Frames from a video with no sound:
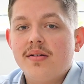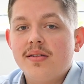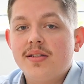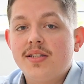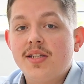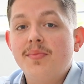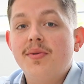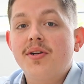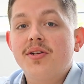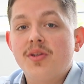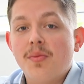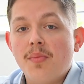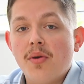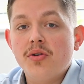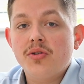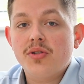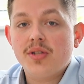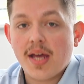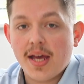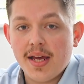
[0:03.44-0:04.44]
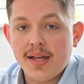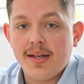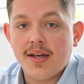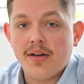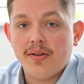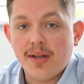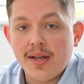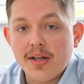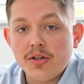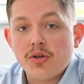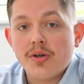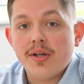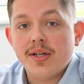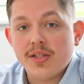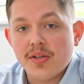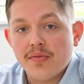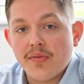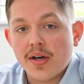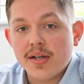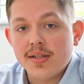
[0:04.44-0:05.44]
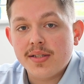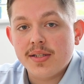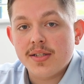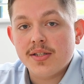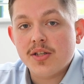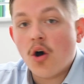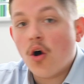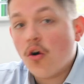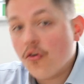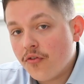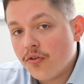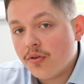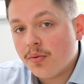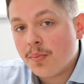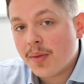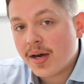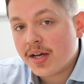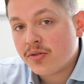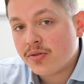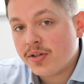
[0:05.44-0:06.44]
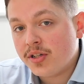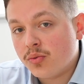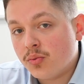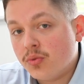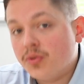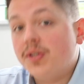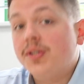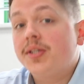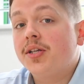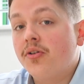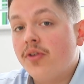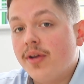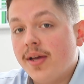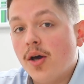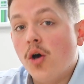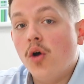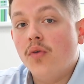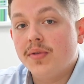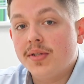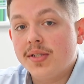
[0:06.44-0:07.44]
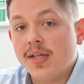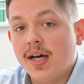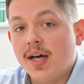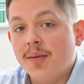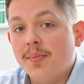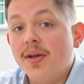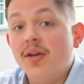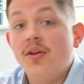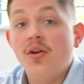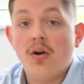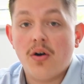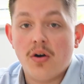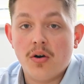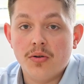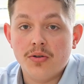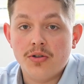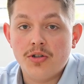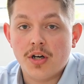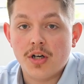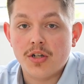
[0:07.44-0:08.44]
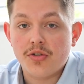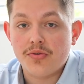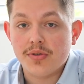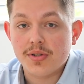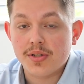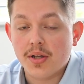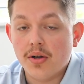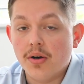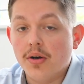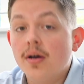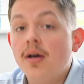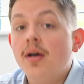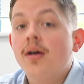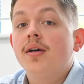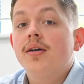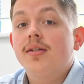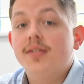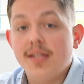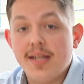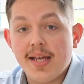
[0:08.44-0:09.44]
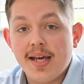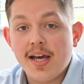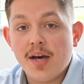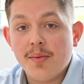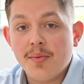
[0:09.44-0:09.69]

Similar to most handheld electronic devices, often batteries will deteriorate over time and not hold charge for as long. Today I'm